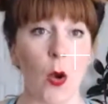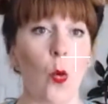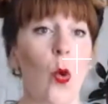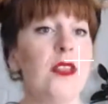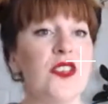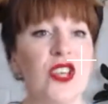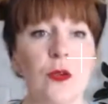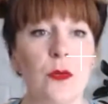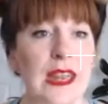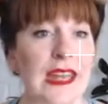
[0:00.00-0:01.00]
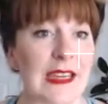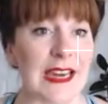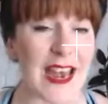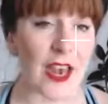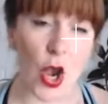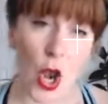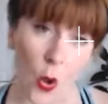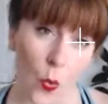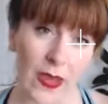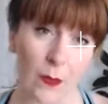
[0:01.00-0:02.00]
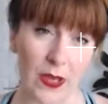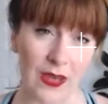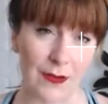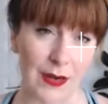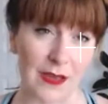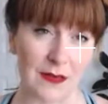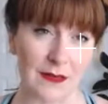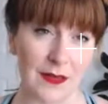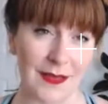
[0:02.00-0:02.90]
What do you need? And knowing what you need.